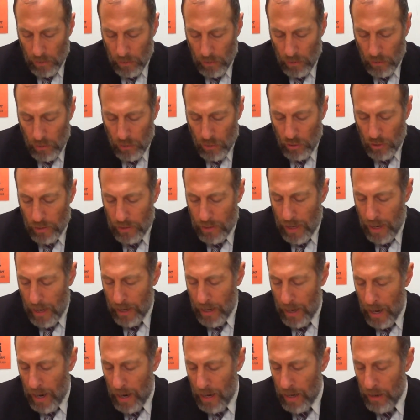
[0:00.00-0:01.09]
you shouldn't
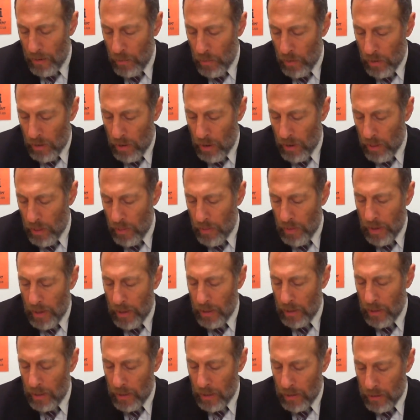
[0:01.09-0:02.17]
take anyone other than a
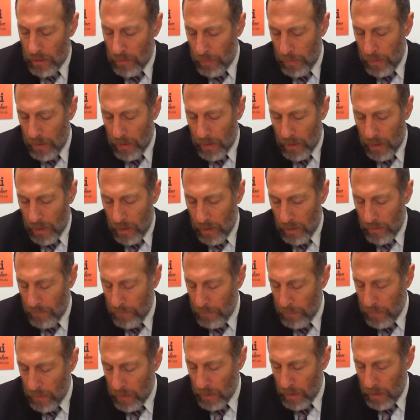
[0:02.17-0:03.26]
yid to be a king.
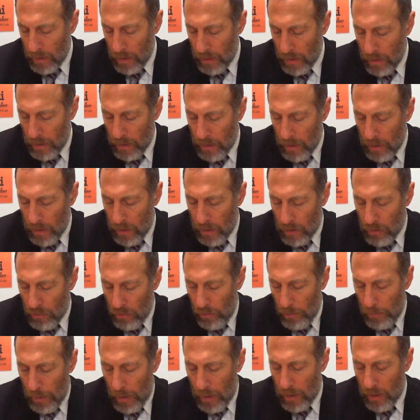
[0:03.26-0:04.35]
The
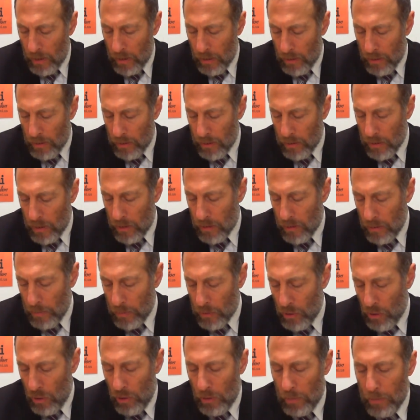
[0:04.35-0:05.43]
Rabbanan, so someone
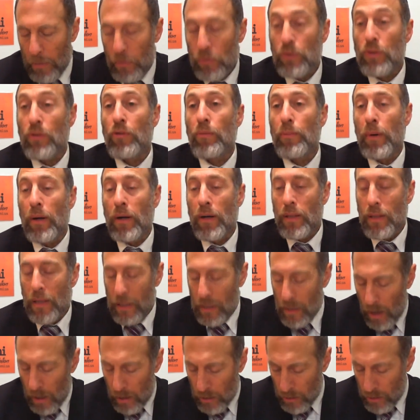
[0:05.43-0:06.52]
told him it was the Rabbanan that
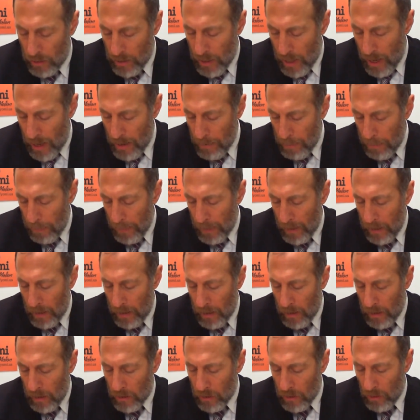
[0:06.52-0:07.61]
darshan that.
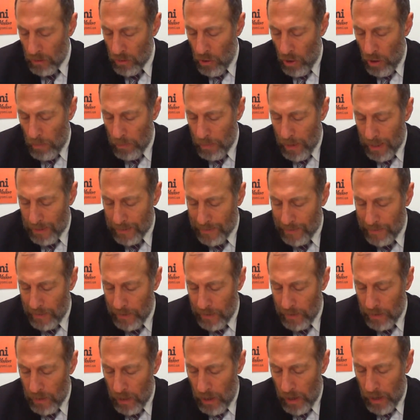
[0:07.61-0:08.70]
So Kom
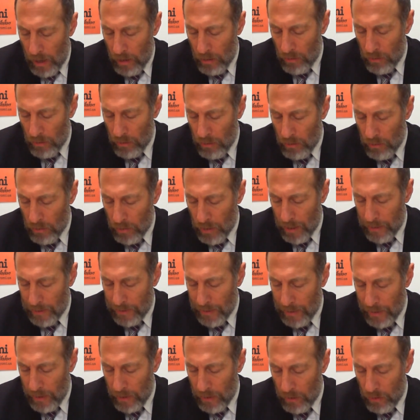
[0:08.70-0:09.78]
Katlinu,
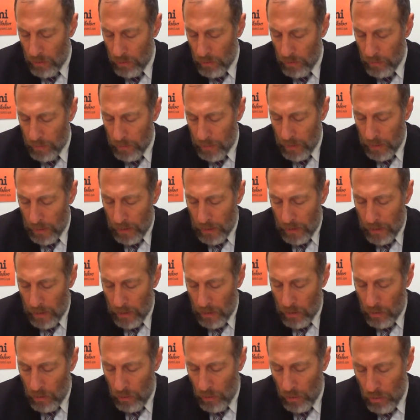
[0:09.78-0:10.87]
the
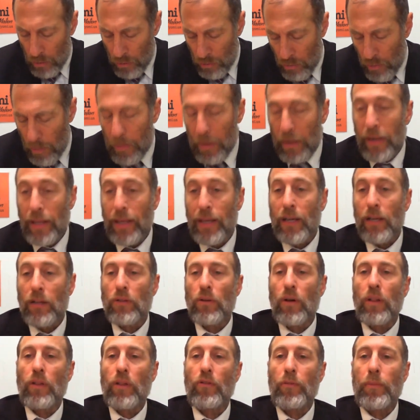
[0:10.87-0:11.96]
Kulu who Rabbani killed
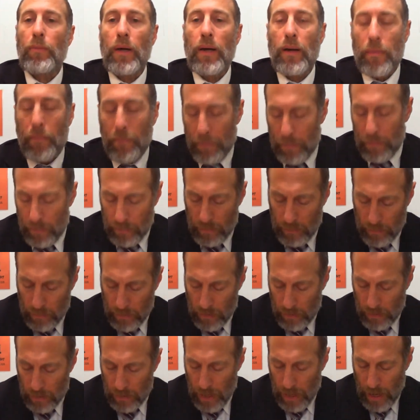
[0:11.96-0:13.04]
all the Rabbanan
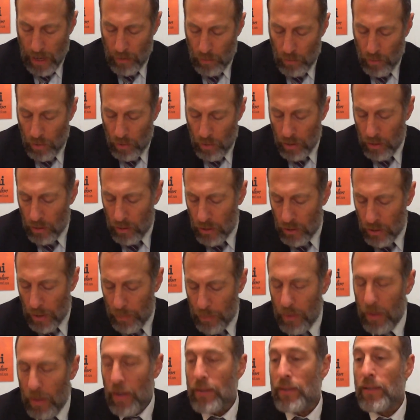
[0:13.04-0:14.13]
because they would
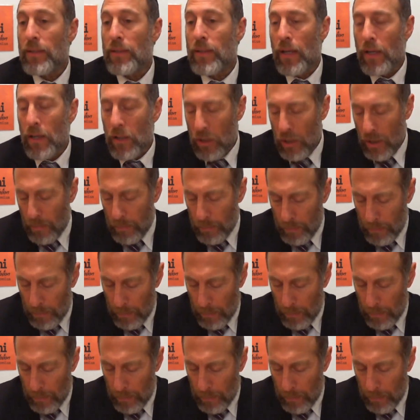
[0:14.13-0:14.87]
jeopardize his kingship.